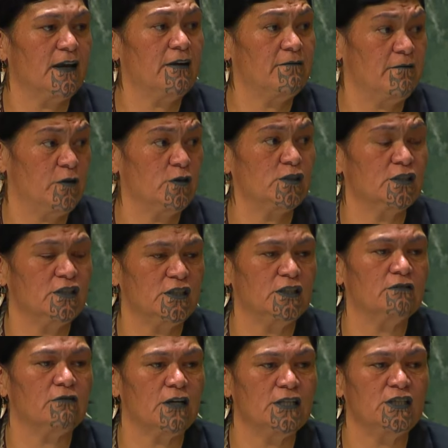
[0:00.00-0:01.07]
and future
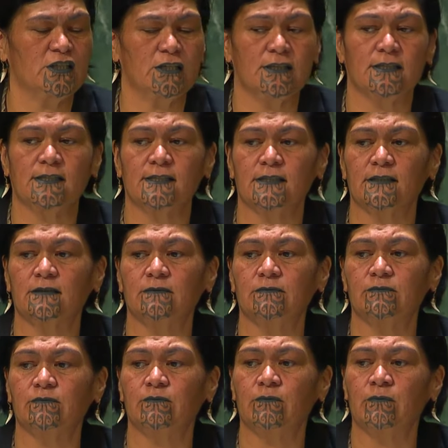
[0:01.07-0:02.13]
generations.
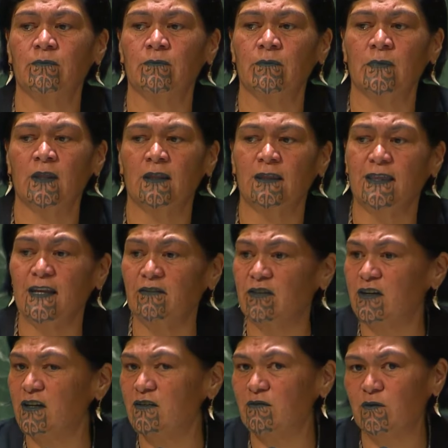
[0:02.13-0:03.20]
Never
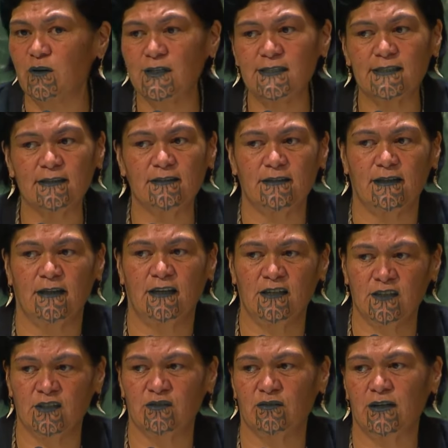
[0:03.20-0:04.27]
in recent
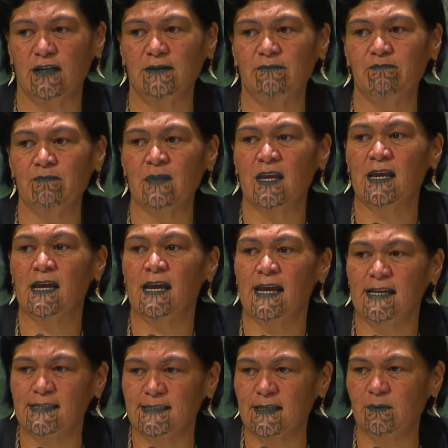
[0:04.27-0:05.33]
history
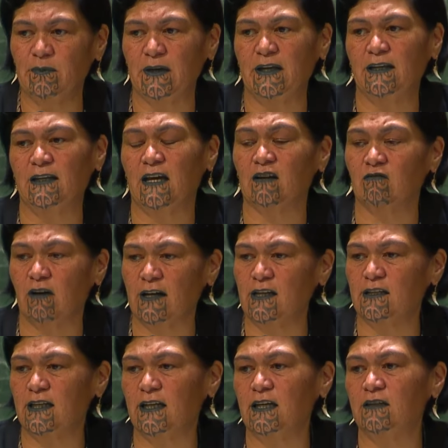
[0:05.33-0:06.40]
has there been a greater
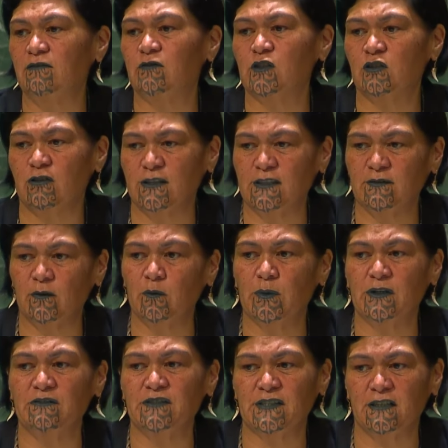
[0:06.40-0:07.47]
need for
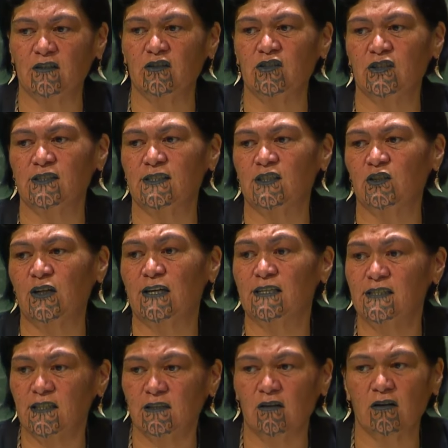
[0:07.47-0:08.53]
transformative solutions to
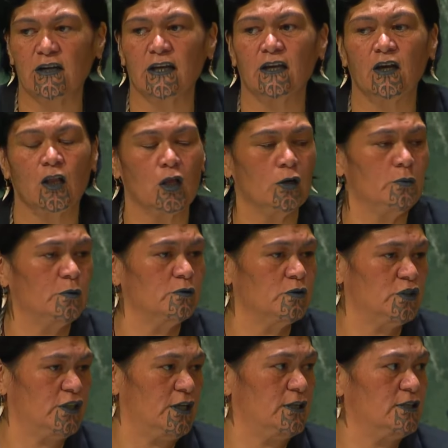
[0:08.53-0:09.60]
interlocking global
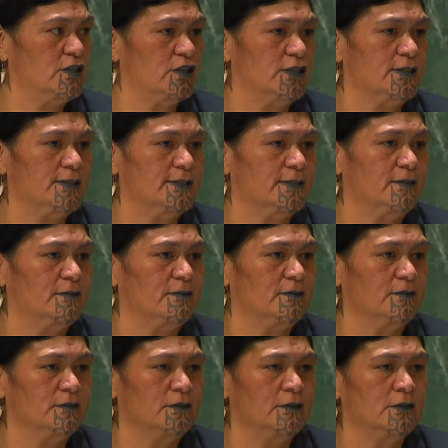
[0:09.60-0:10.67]
challenges.
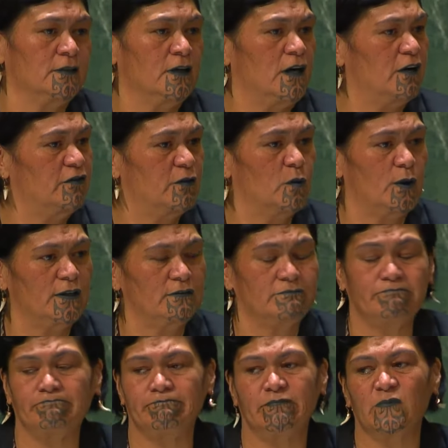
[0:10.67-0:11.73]
I, for one,
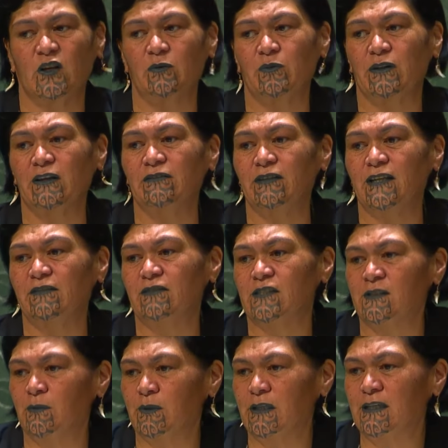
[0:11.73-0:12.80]
don't believe in
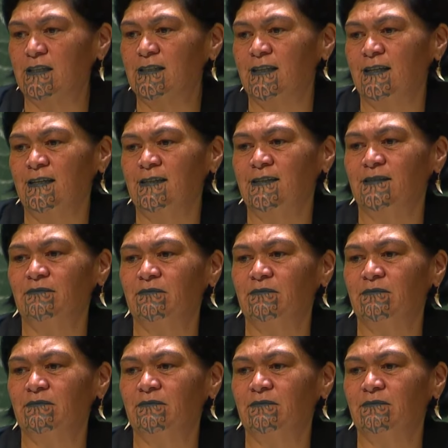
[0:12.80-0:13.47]
inevitabilities.